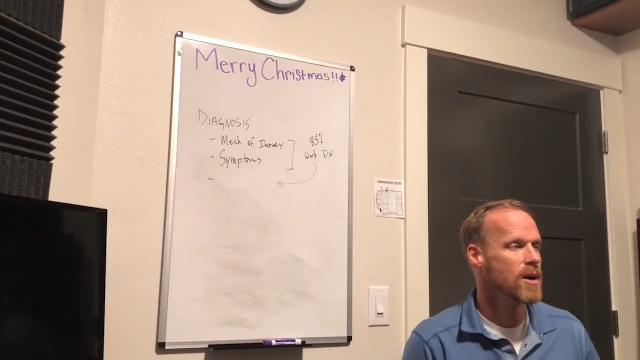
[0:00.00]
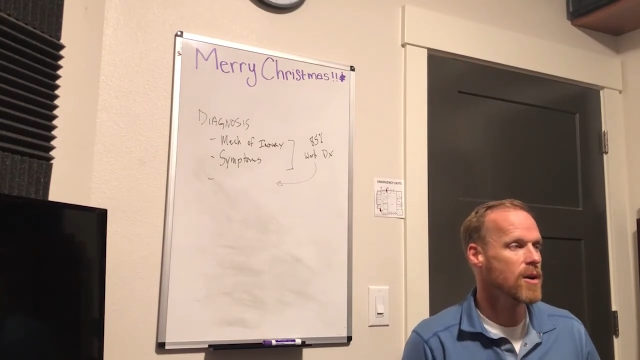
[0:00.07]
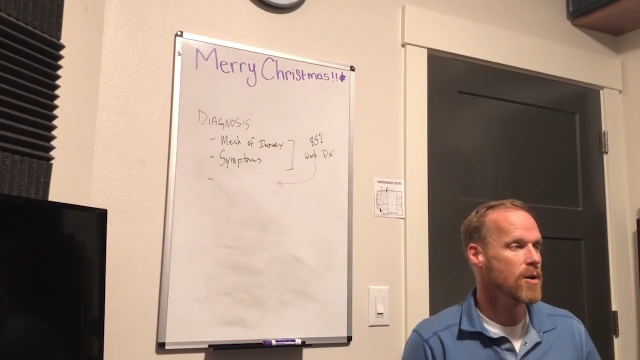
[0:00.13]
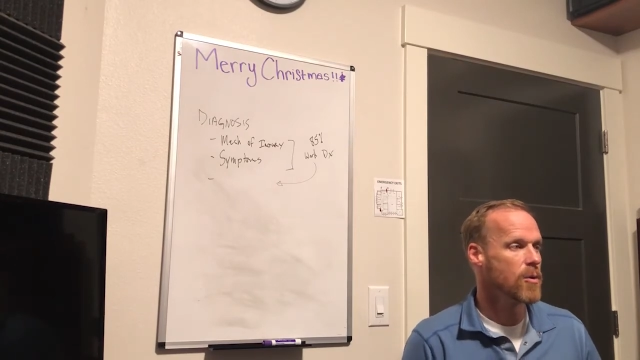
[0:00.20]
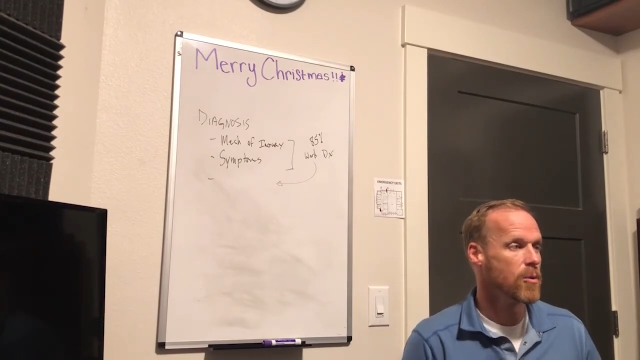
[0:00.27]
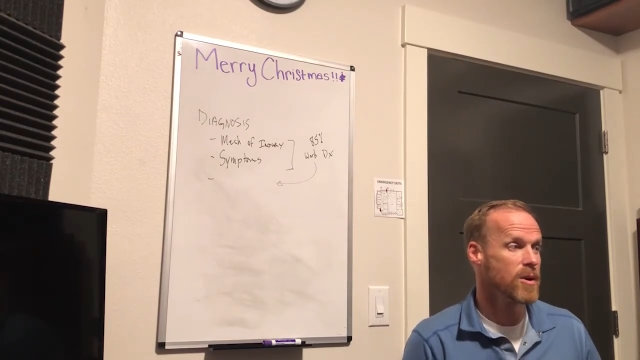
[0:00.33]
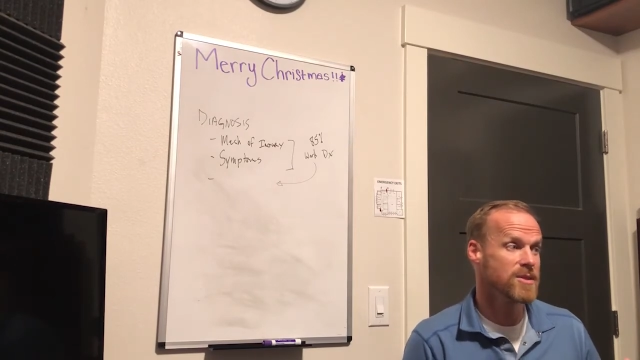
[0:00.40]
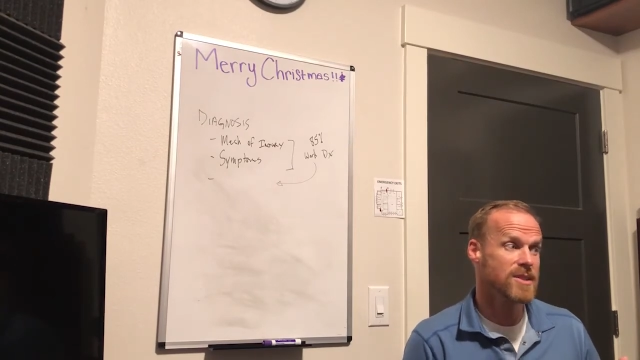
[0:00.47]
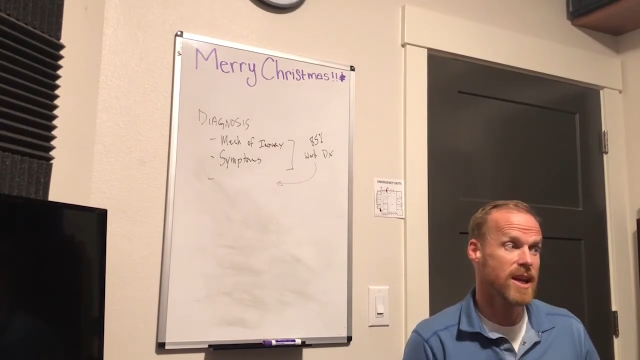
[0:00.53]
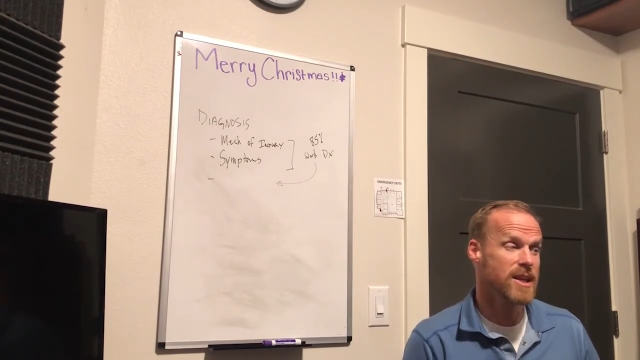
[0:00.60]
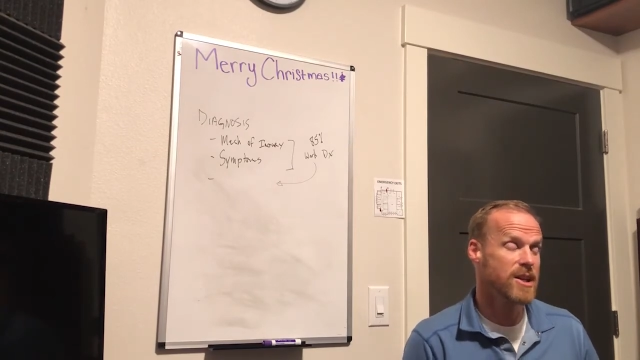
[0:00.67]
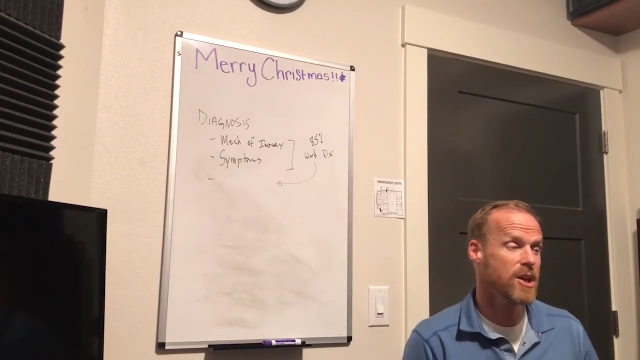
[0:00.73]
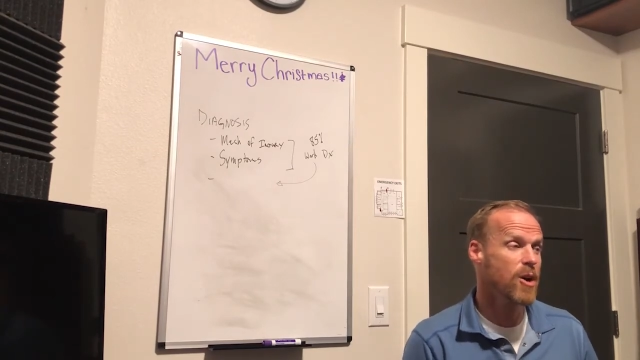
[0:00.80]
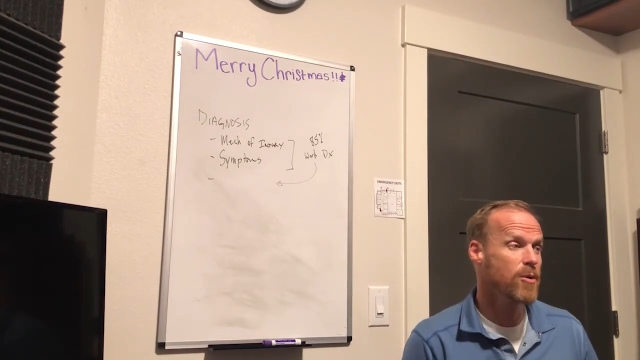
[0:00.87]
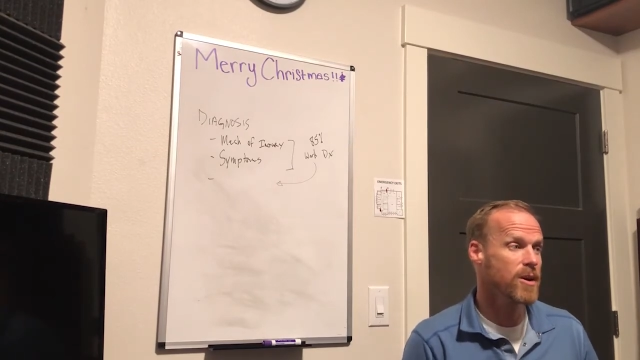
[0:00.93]
once I
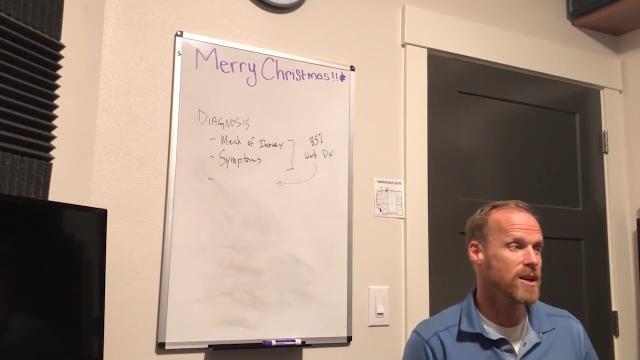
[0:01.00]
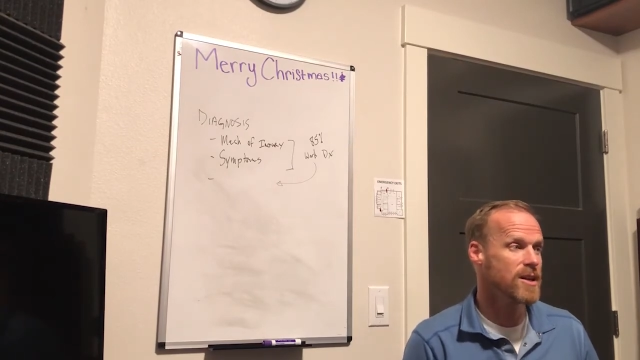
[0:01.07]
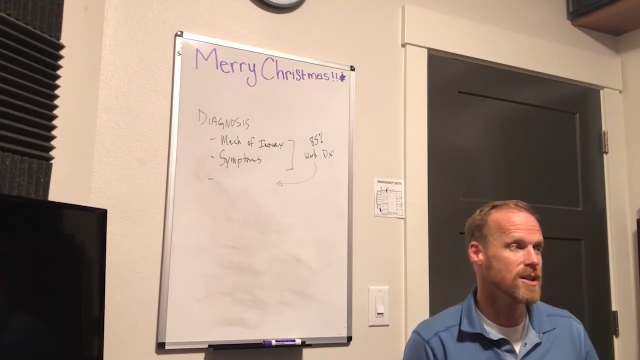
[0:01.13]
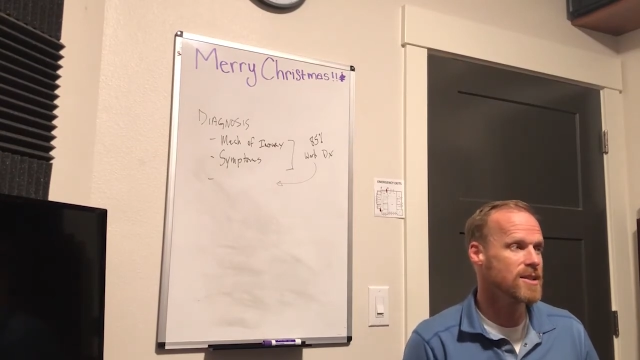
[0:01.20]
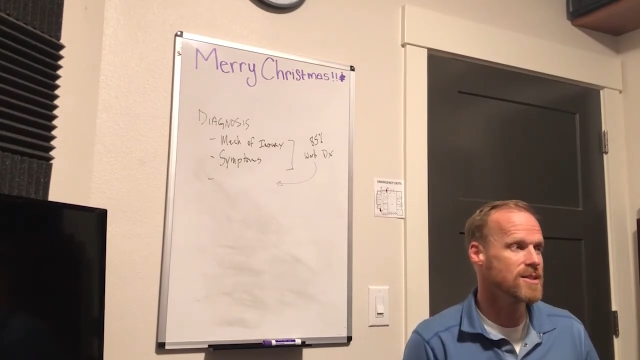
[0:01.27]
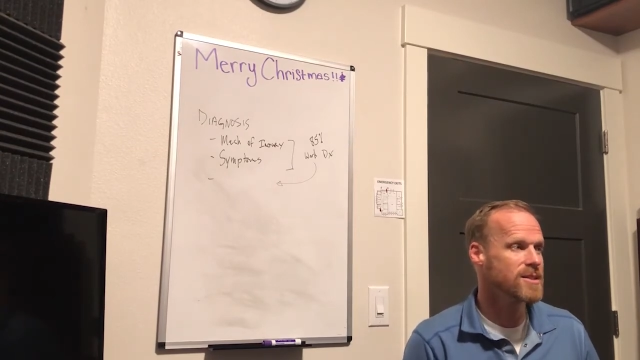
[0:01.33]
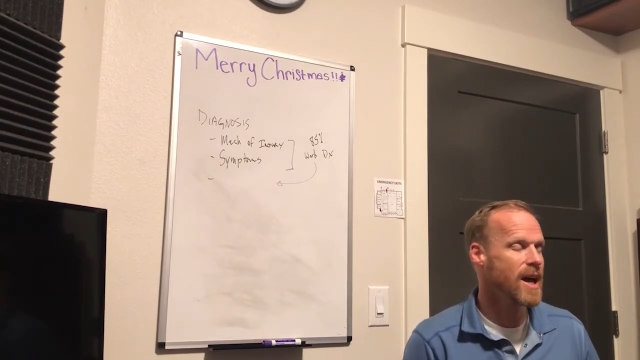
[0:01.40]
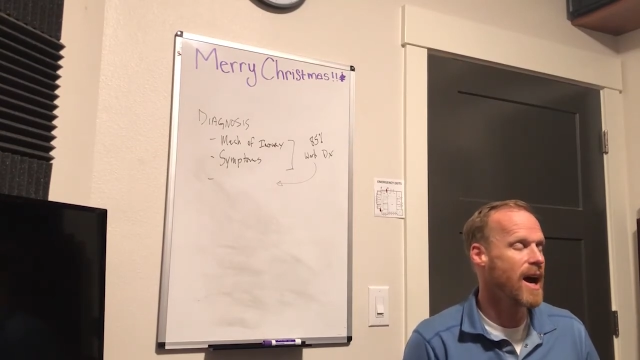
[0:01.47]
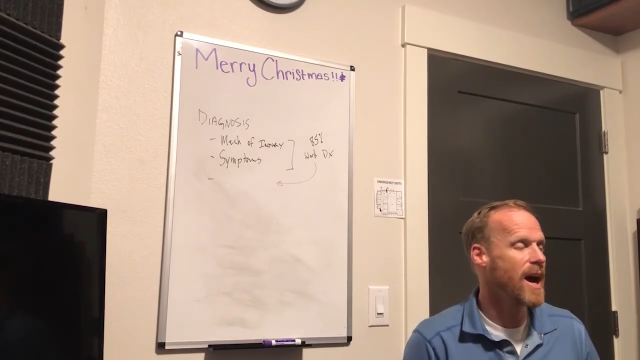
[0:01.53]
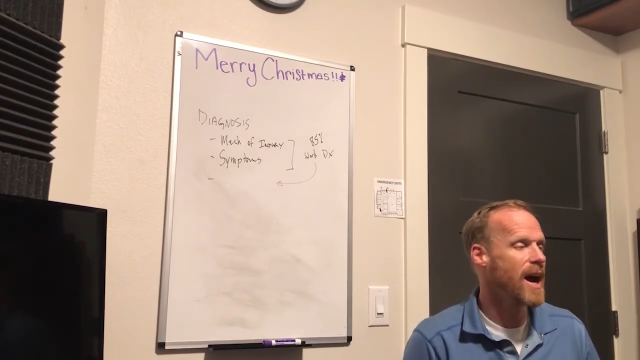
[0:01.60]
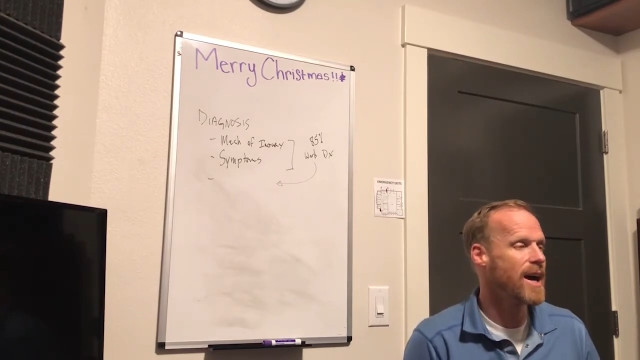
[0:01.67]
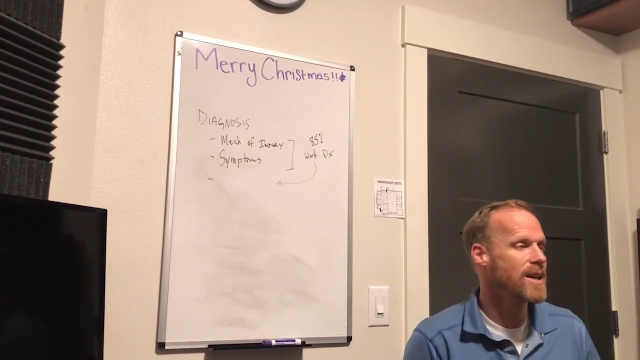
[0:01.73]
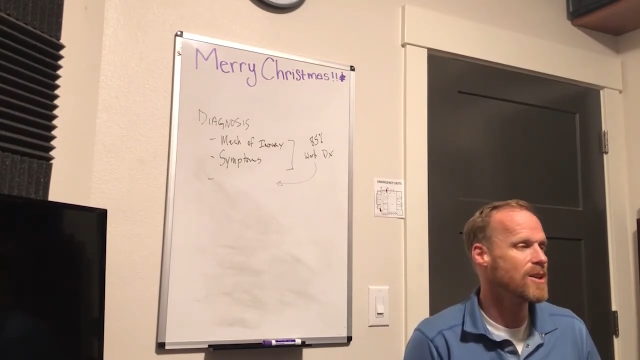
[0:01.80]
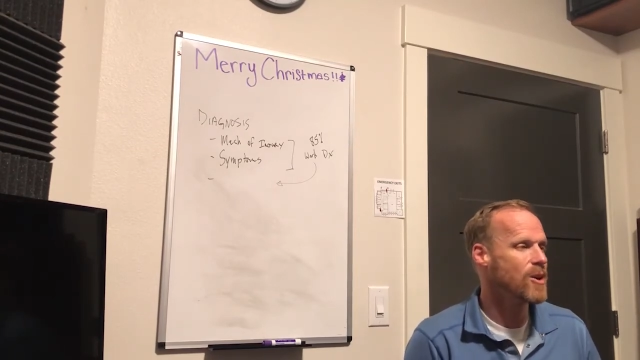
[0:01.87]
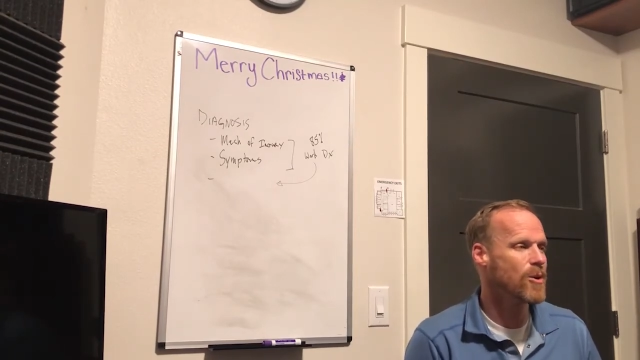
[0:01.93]
know what it is, I
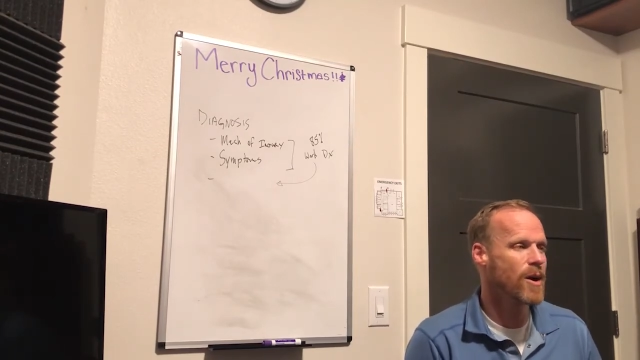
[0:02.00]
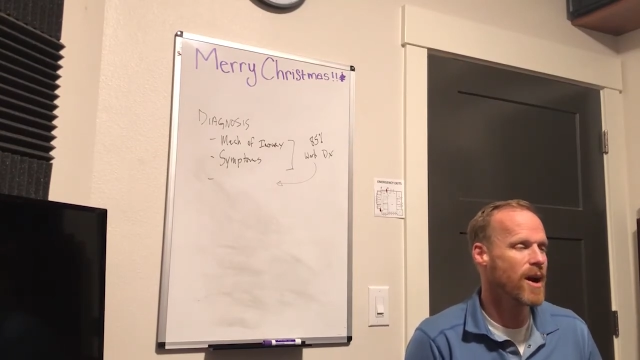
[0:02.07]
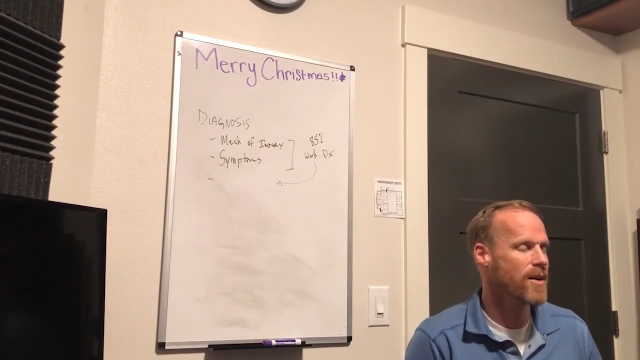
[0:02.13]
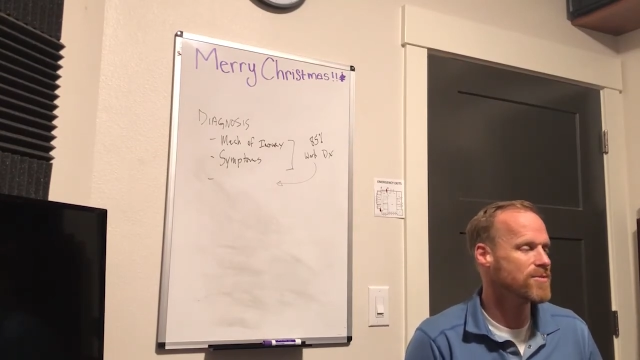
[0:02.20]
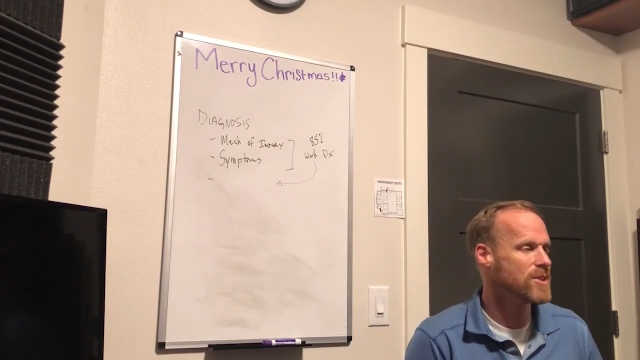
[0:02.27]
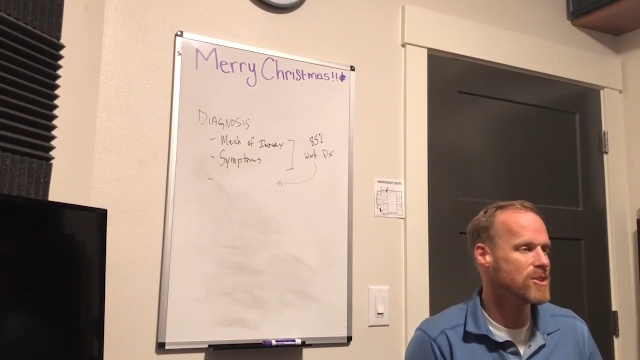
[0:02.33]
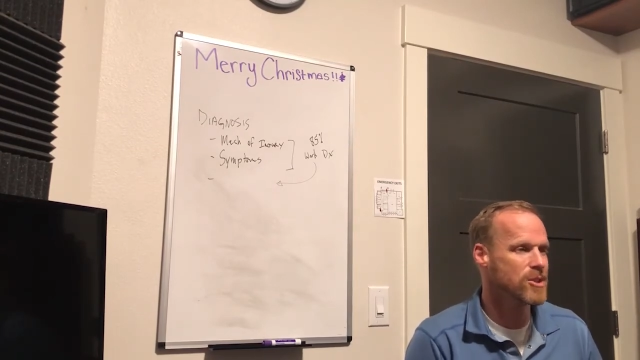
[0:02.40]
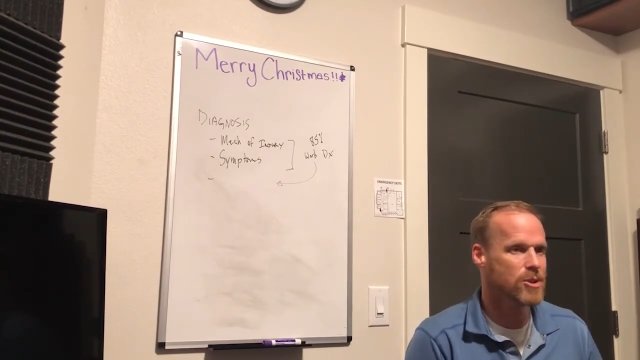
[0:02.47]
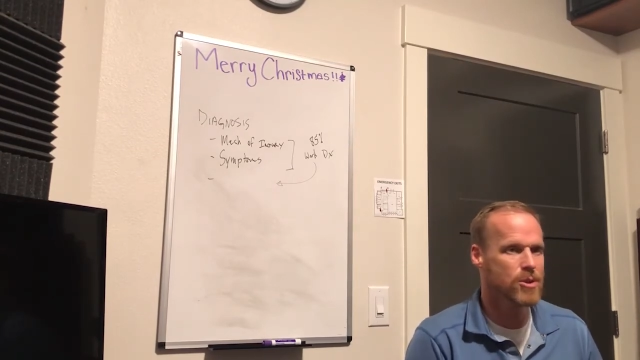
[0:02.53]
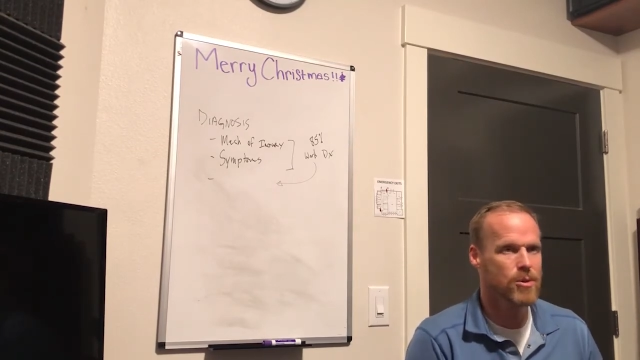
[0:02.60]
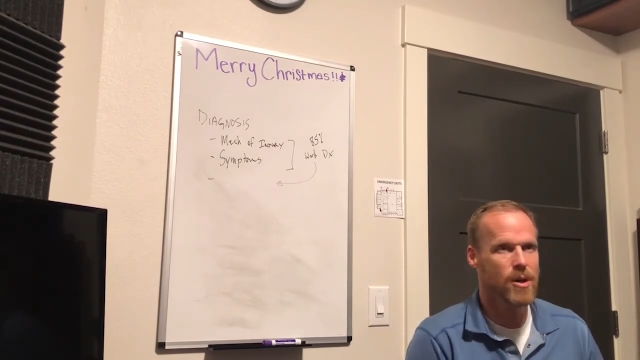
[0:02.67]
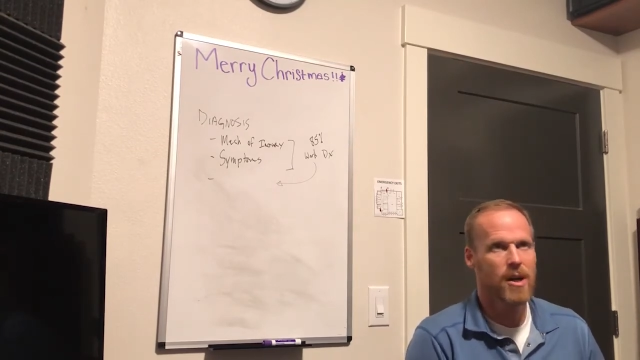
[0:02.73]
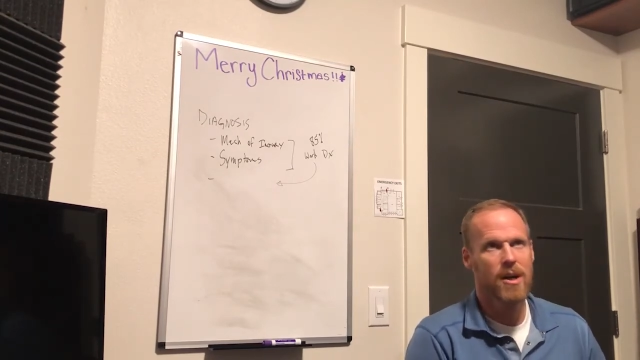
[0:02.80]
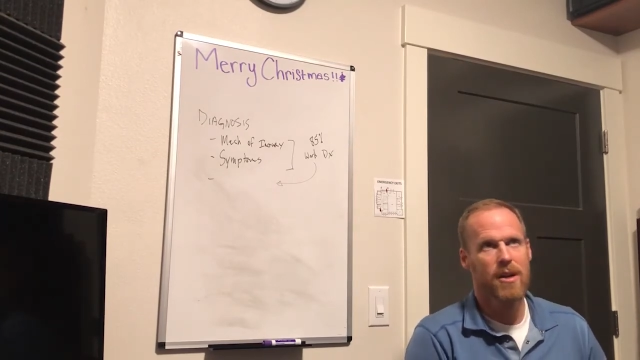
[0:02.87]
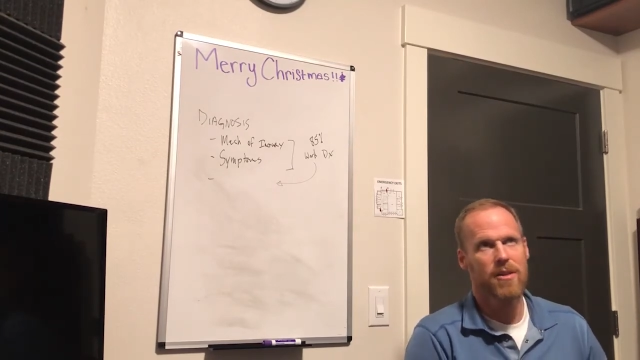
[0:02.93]
don't have to do